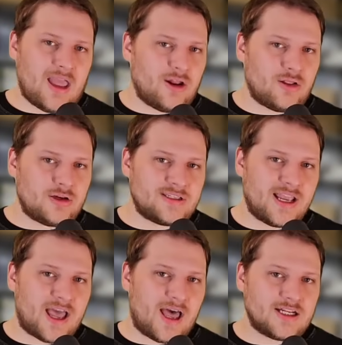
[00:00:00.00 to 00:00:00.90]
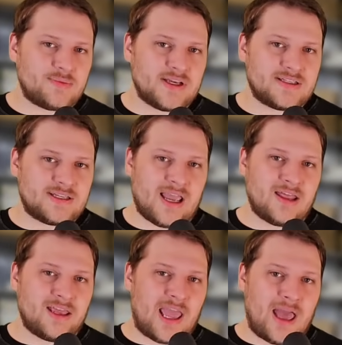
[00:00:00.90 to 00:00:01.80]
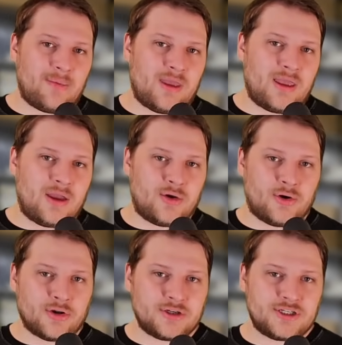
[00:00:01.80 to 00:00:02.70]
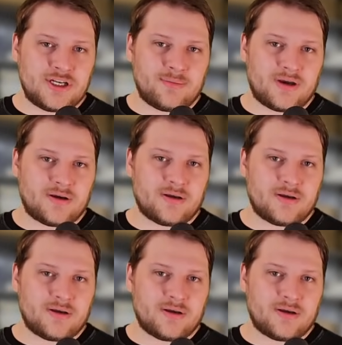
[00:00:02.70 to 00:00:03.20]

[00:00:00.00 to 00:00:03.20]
it looks like Hajime is tailing Emmy in Kurashima.